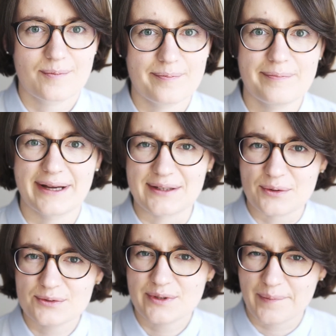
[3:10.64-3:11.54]
but
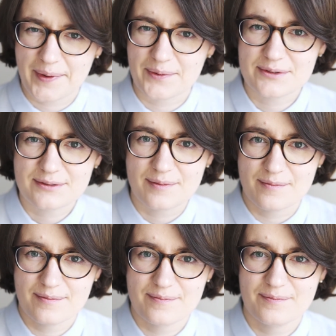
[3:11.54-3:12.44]
also about
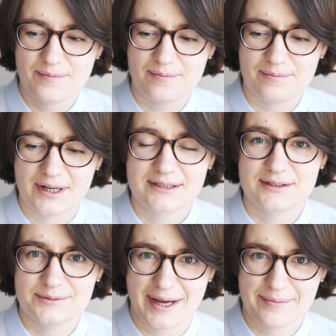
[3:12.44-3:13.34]

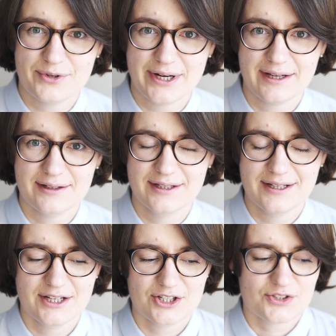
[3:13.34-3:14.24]
muscle memory.
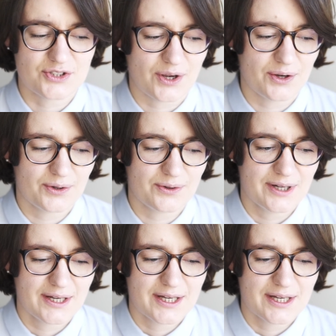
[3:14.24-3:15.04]
So